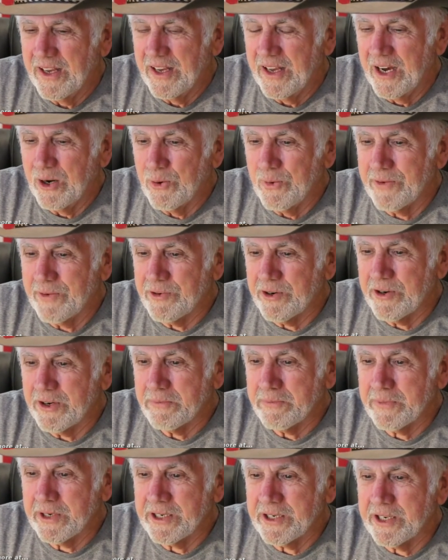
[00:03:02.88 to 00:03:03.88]
However,
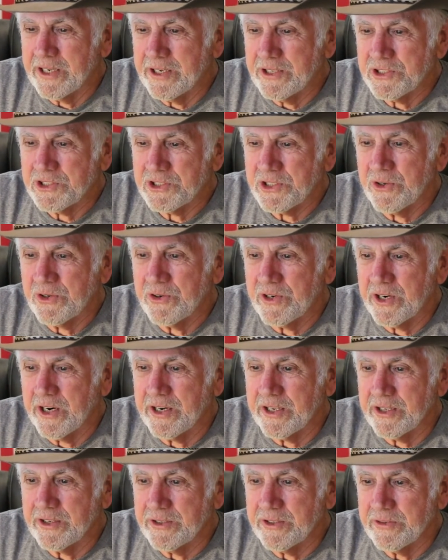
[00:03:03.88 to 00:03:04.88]
on Monday, Stone
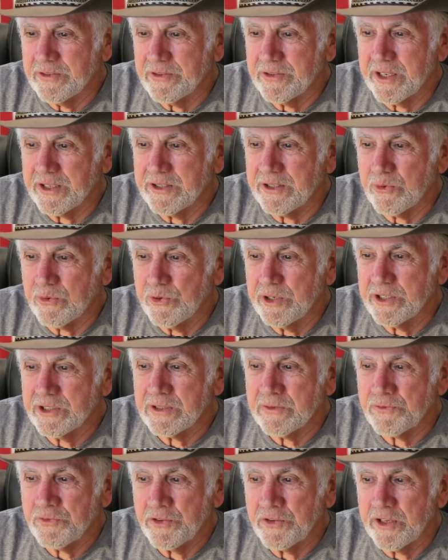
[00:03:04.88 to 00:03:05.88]
argued that the
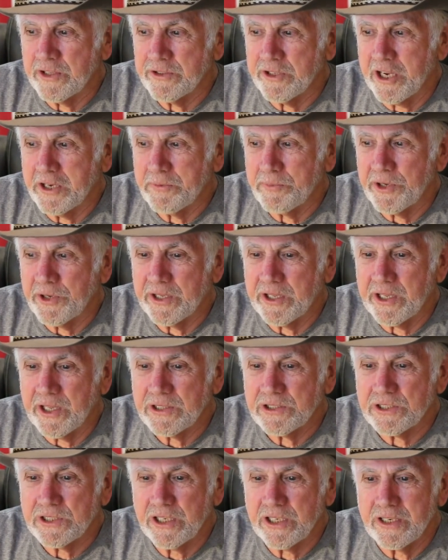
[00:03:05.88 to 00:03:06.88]
reason for the indictment
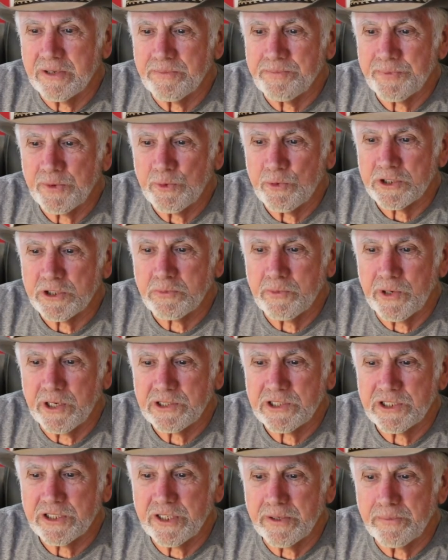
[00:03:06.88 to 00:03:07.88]
against him was
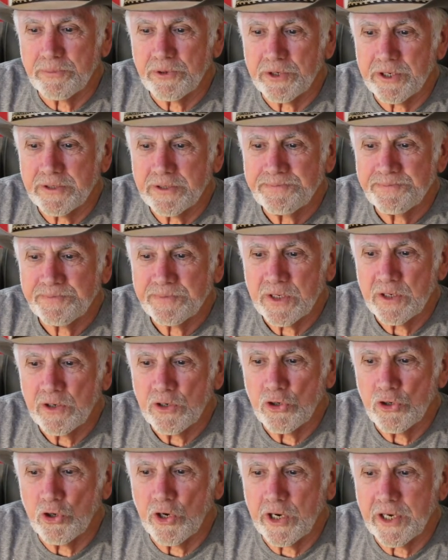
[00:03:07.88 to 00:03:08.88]
much simpler.
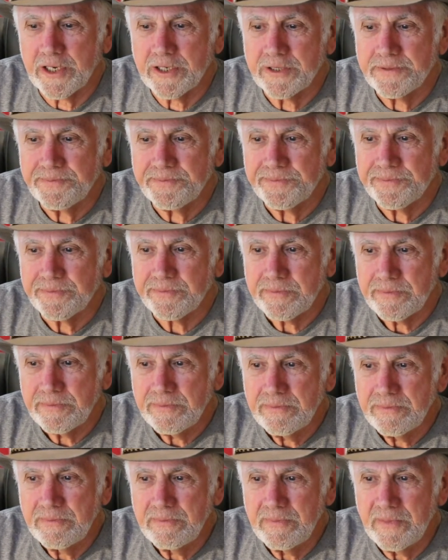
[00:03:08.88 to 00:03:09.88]
Look,
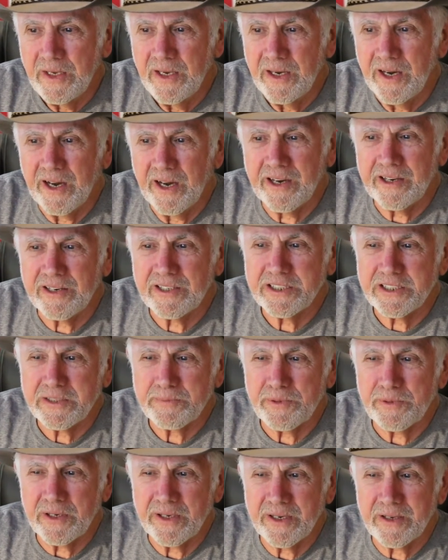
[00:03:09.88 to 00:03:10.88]
I honestly
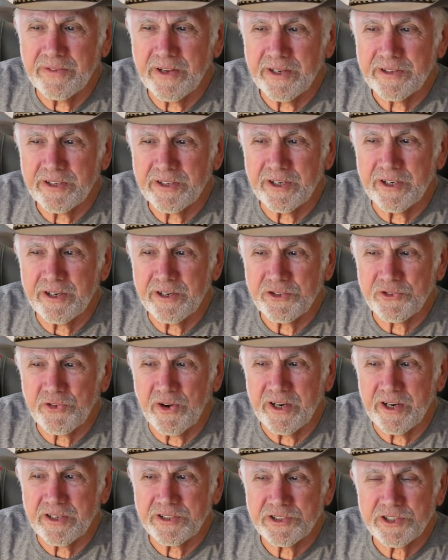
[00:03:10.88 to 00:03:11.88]
believe that they're going to
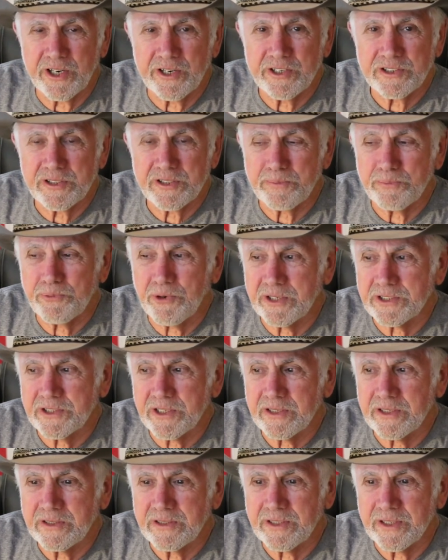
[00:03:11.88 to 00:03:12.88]
try to charge the
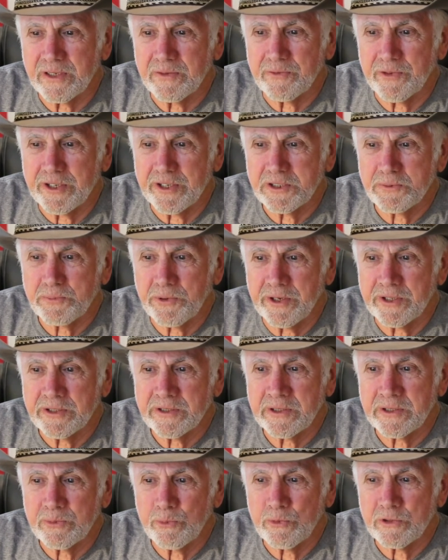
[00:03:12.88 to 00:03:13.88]
president and the vice
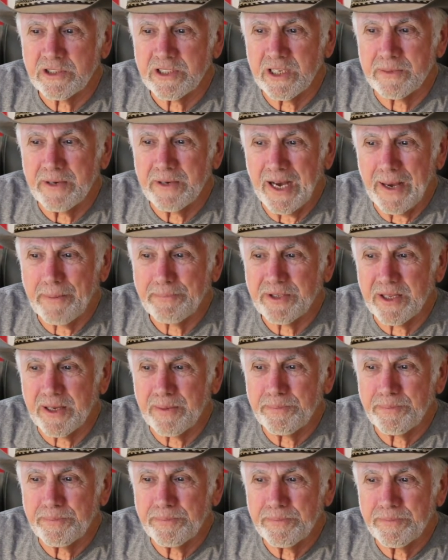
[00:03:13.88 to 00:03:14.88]
president with some
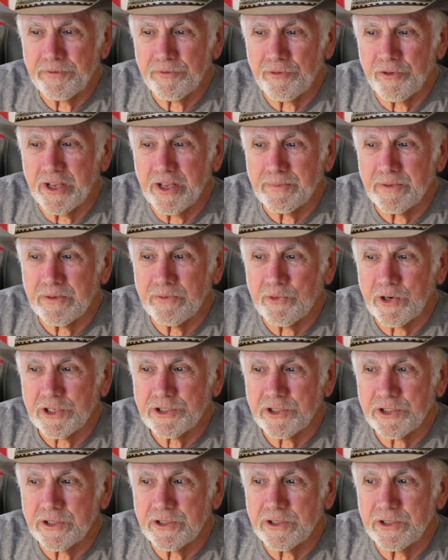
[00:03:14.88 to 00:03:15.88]
hopped-up frame of
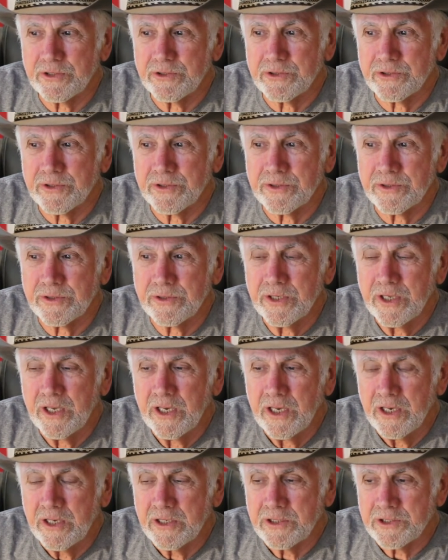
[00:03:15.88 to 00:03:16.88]
Russian collusion,
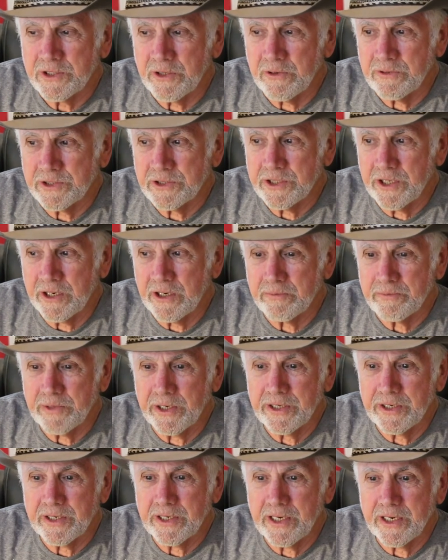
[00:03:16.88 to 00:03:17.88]
Stone said on
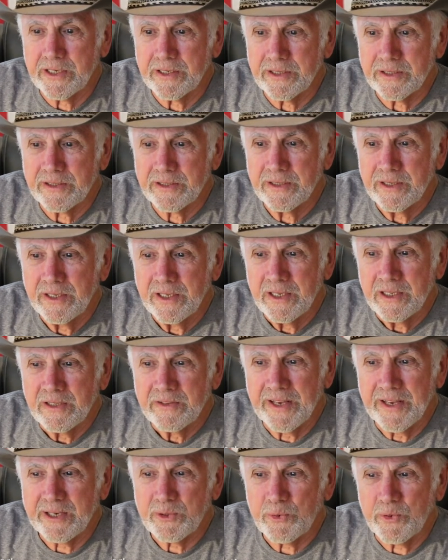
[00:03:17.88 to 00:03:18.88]
Monday night.
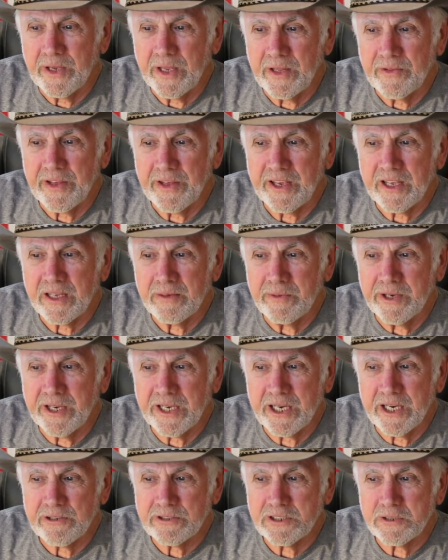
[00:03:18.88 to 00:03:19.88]
That way they can
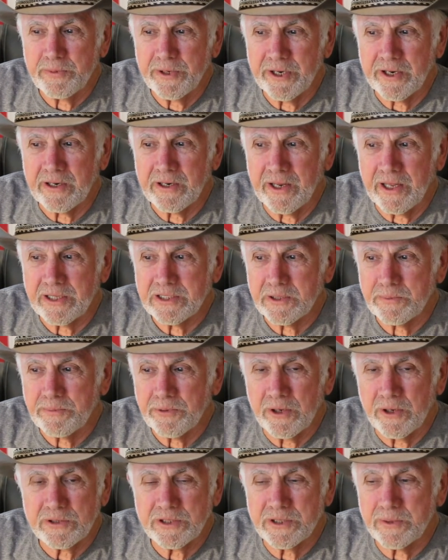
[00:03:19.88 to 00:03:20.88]
make House Speaker Nancy
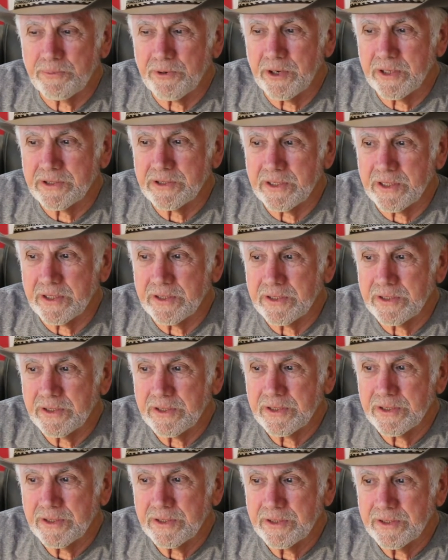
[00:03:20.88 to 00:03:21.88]
Pelosi
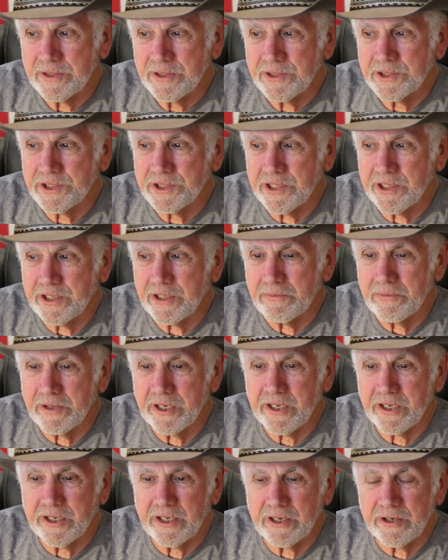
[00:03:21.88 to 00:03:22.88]
president. She can
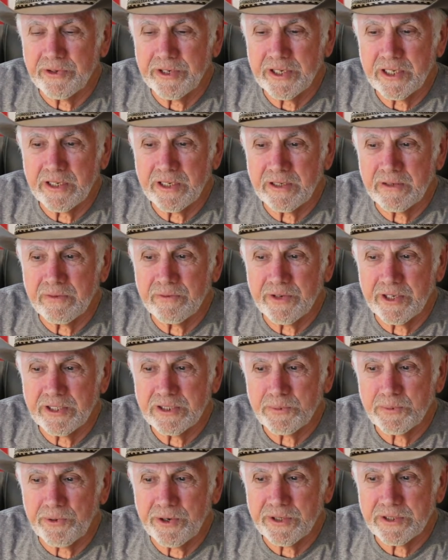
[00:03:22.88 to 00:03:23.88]
make Hillary Clinton
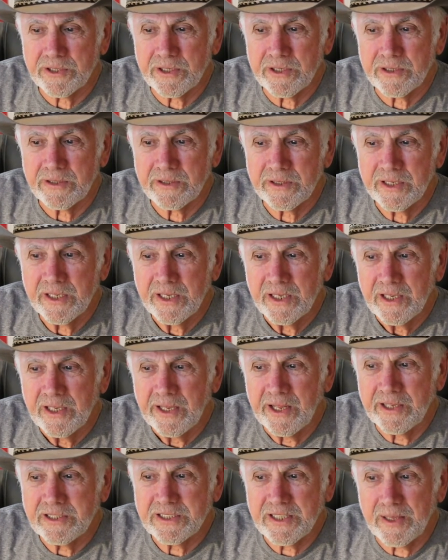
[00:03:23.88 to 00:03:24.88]
vice president
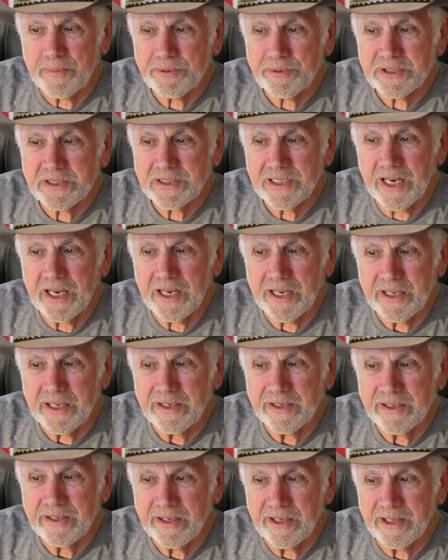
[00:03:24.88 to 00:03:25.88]
and step
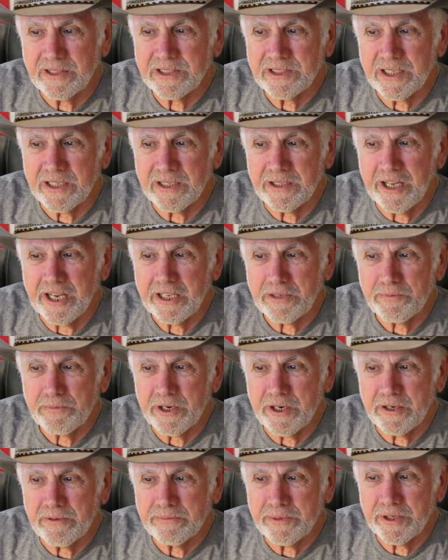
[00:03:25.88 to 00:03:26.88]
aside. It's a
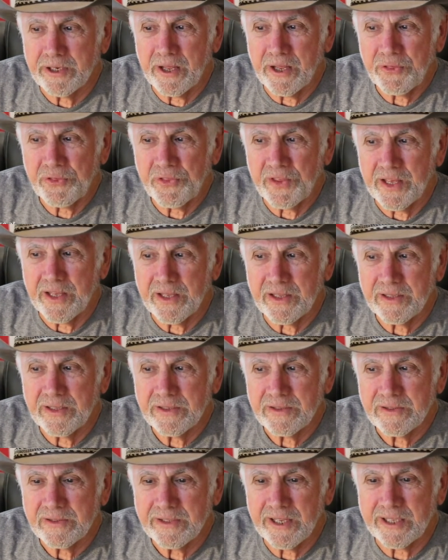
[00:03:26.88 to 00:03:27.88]
nightmare, but I think
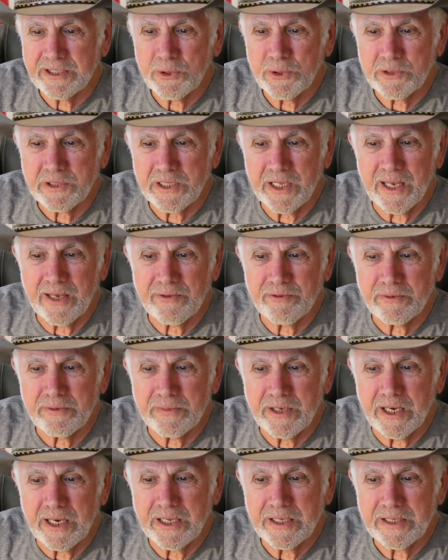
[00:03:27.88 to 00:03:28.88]
that's what they have in
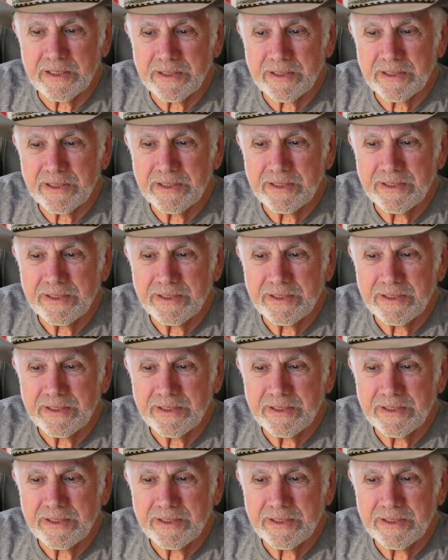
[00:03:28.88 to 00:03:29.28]
mind.